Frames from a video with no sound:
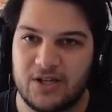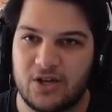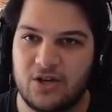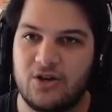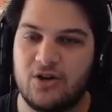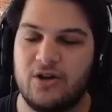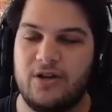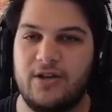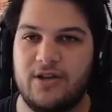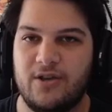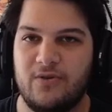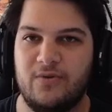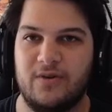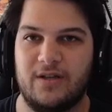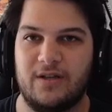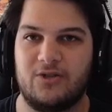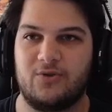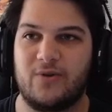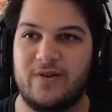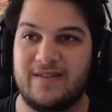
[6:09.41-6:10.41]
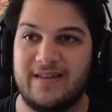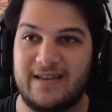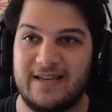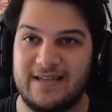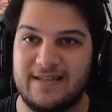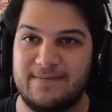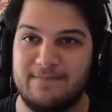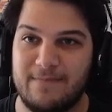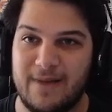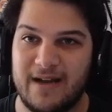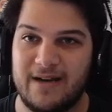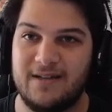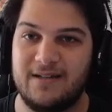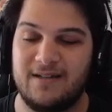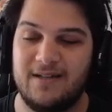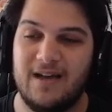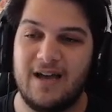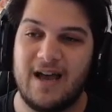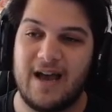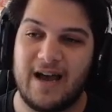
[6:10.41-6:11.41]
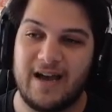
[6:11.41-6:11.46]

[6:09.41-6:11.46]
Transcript: a good unit. Do I think he's meta?